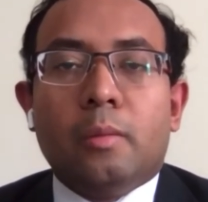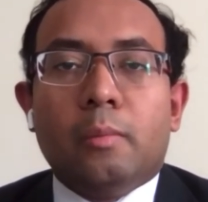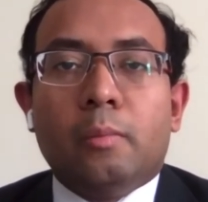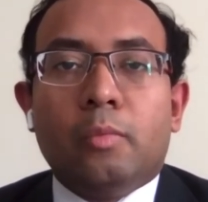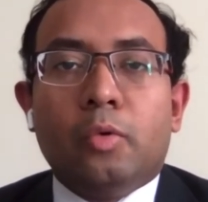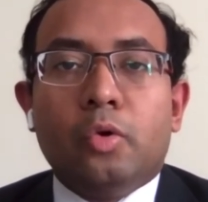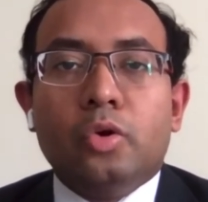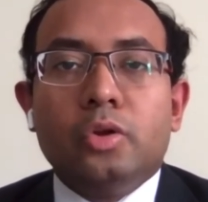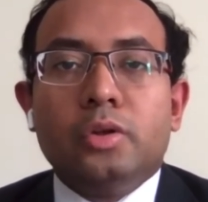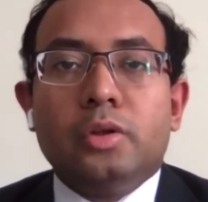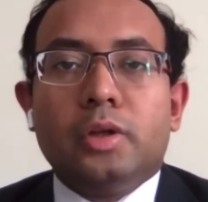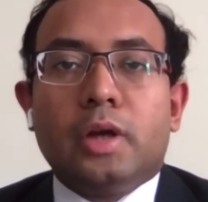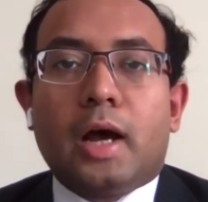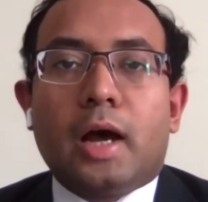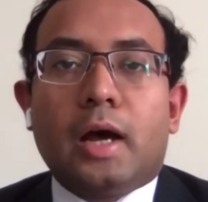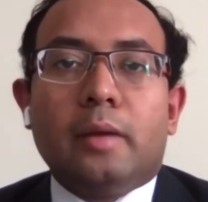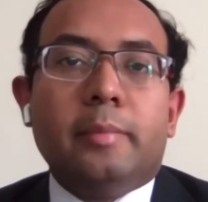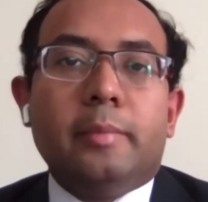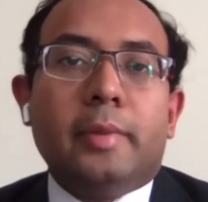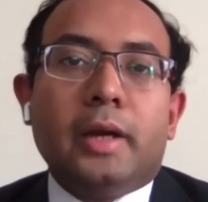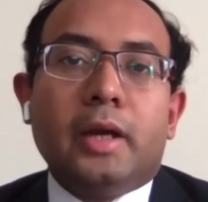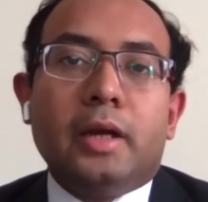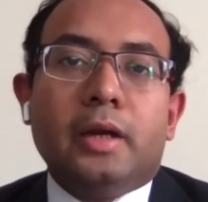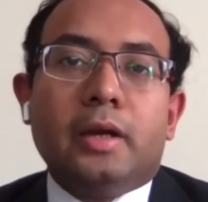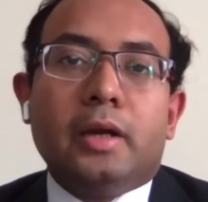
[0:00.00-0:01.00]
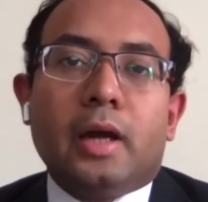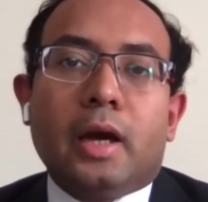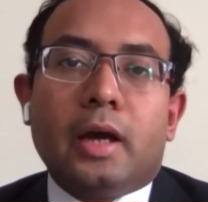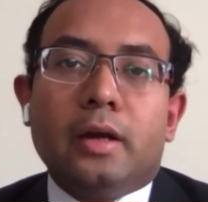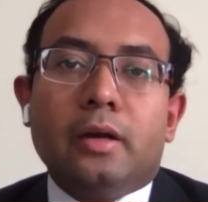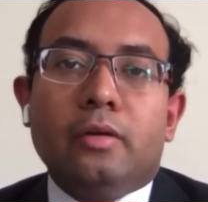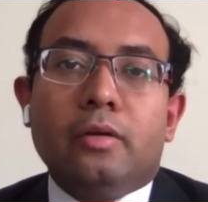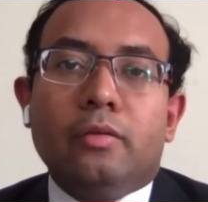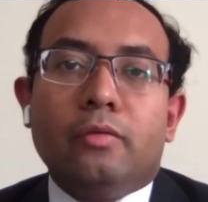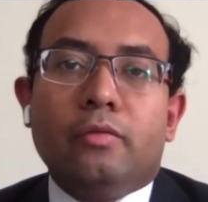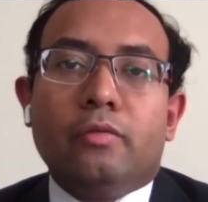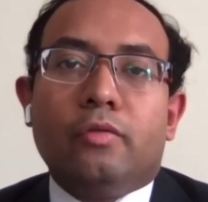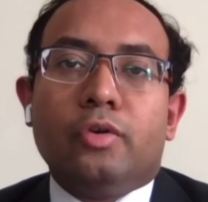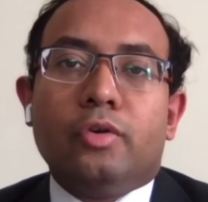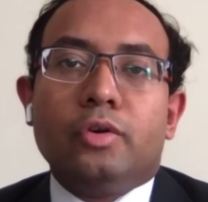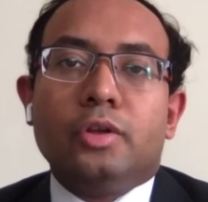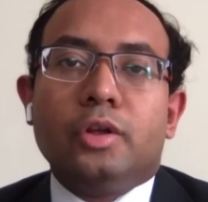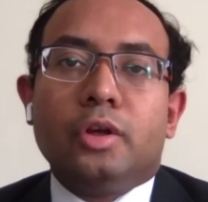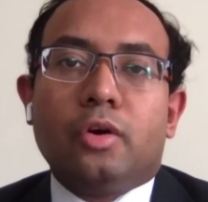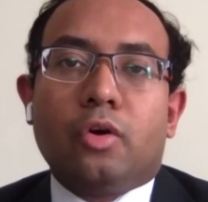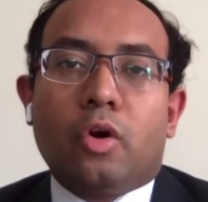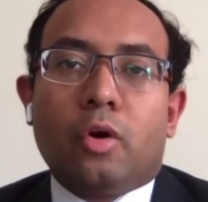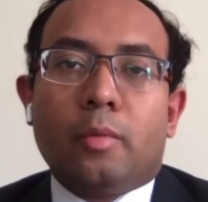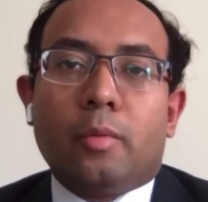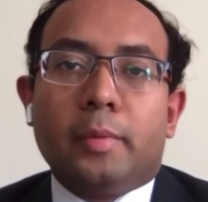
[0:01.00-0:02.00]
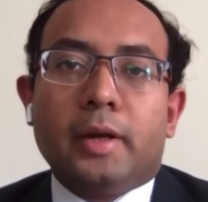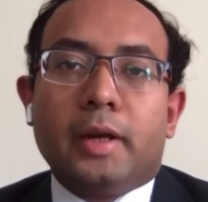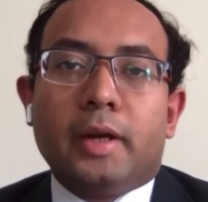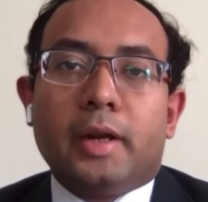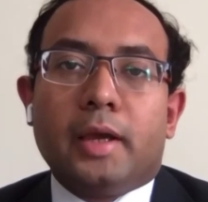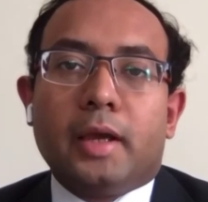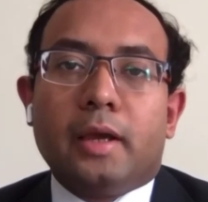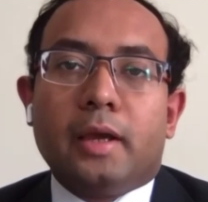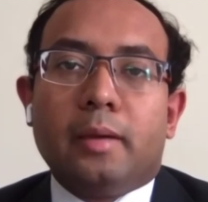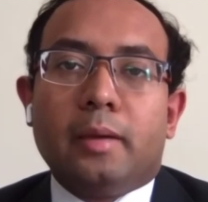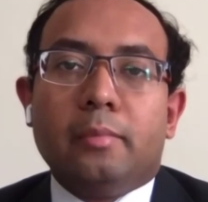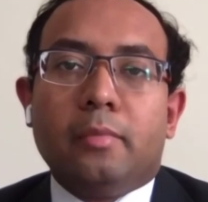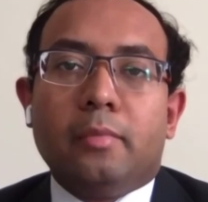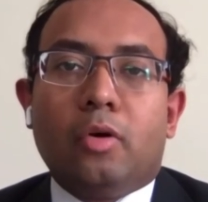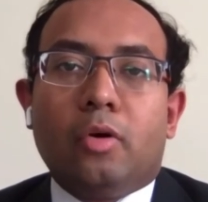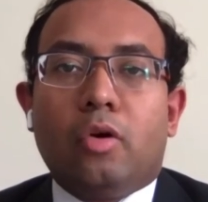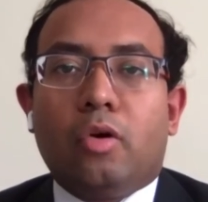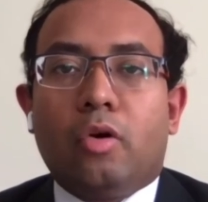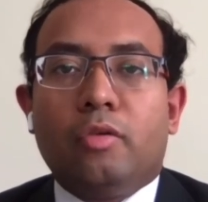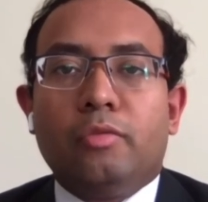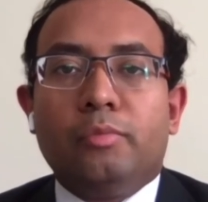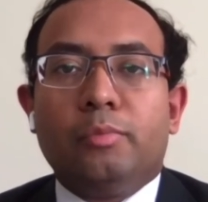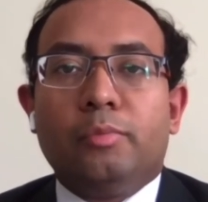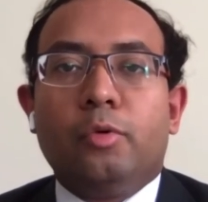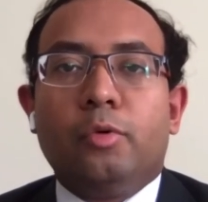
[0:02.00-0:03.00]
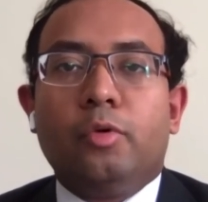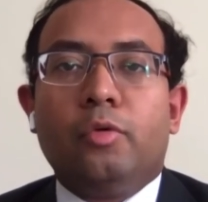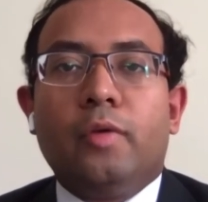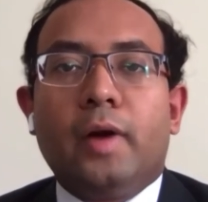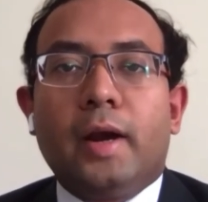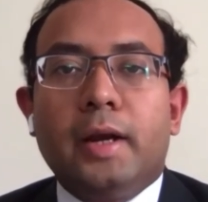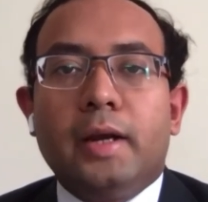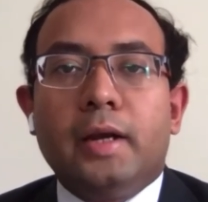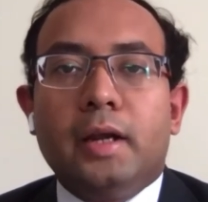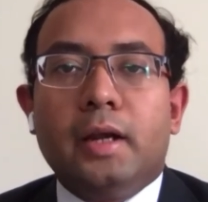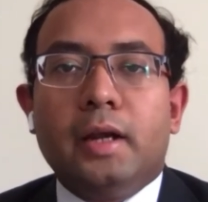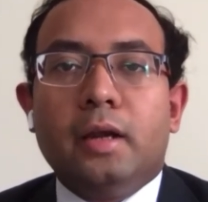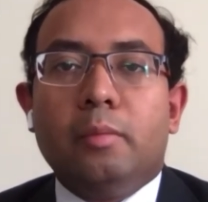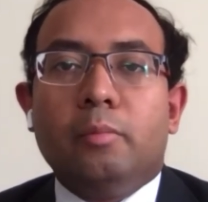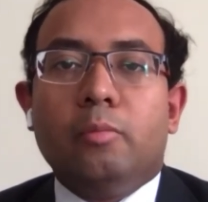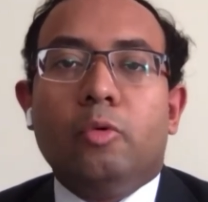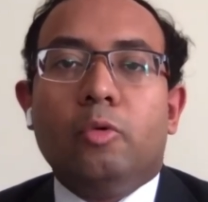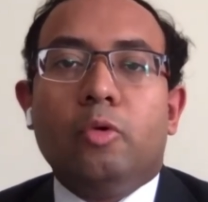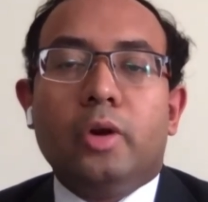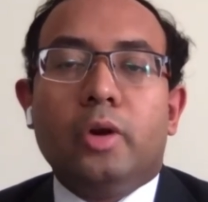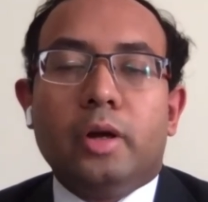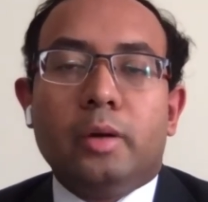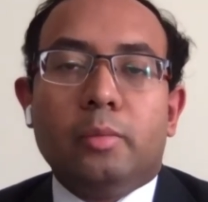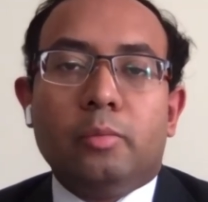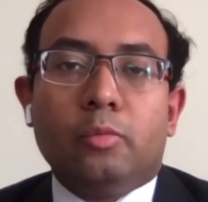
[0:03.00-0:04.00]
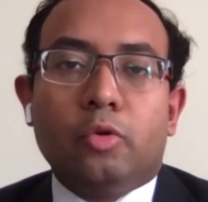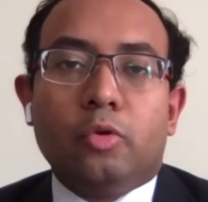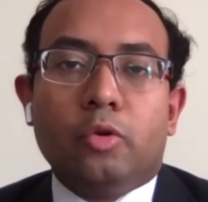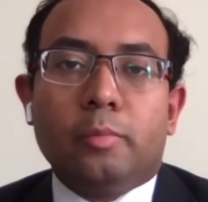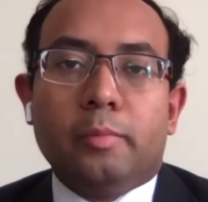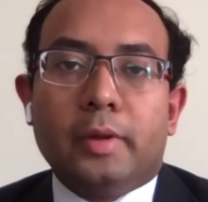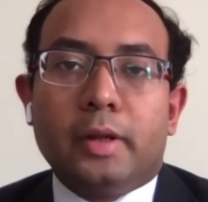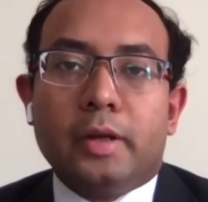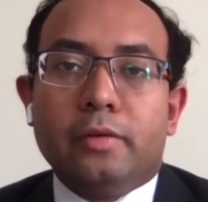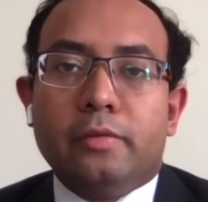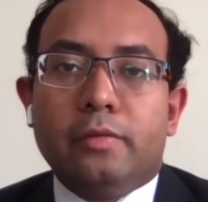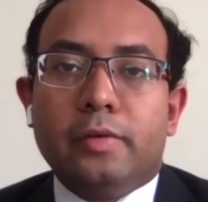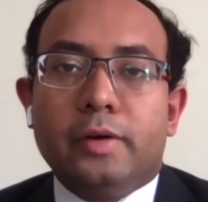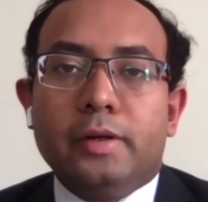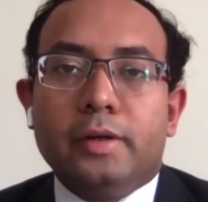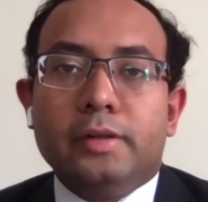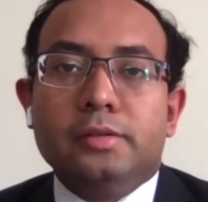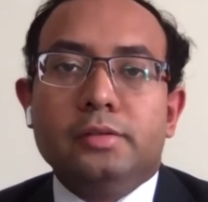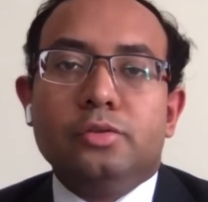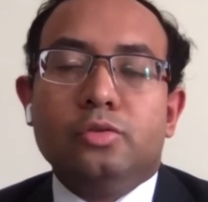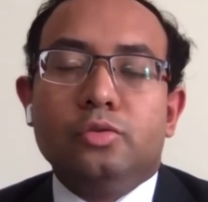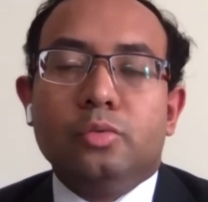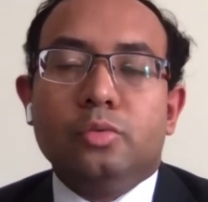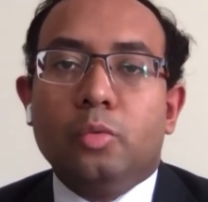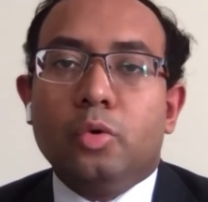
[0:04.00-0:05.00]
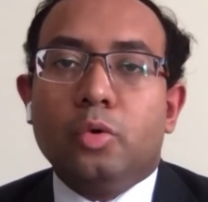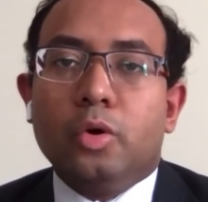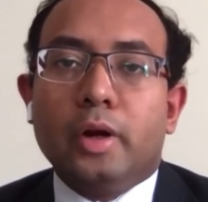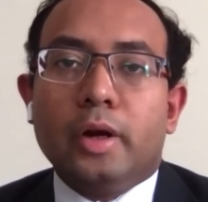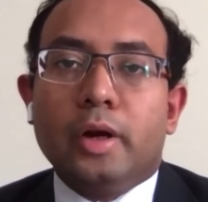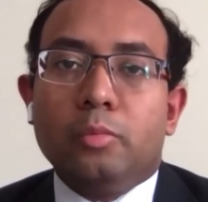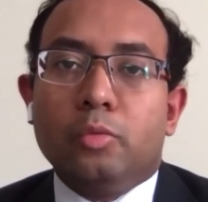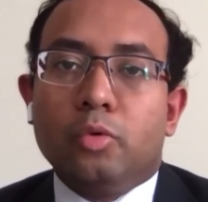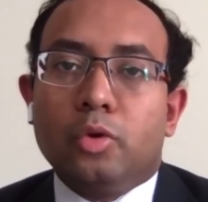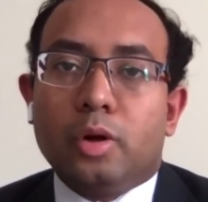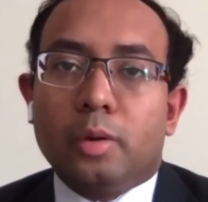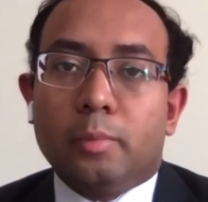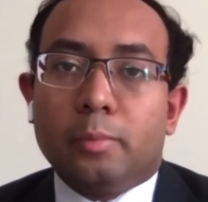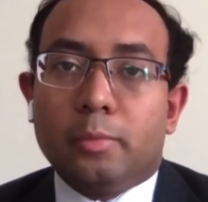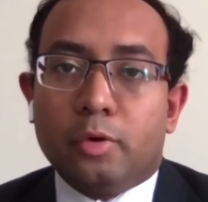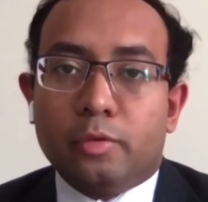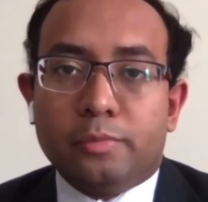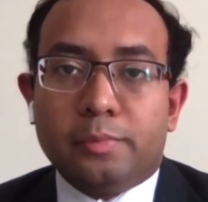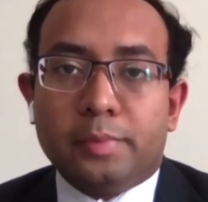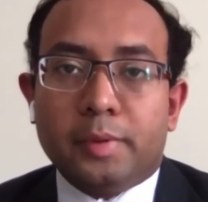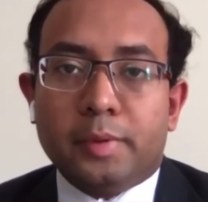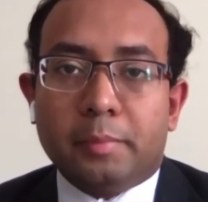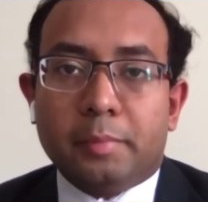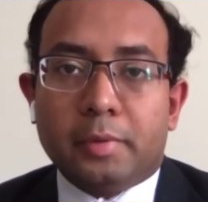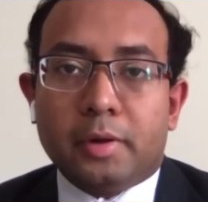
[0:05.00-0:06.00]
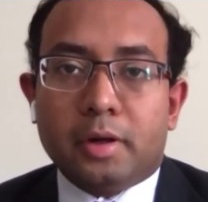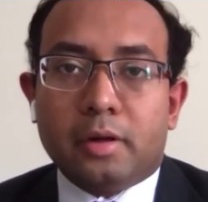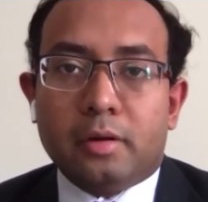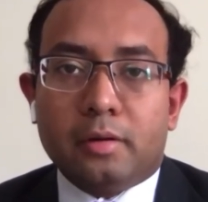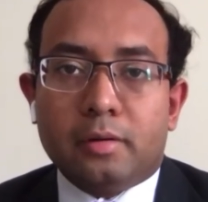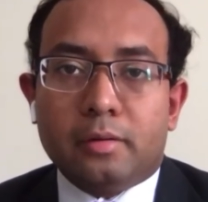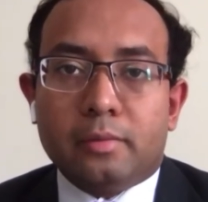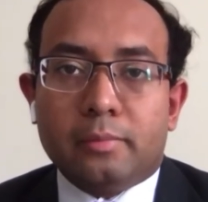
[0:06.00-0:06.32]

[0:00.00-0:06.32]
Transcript: Both are being done for the common aim of providing more and more benefits to more and more number of people.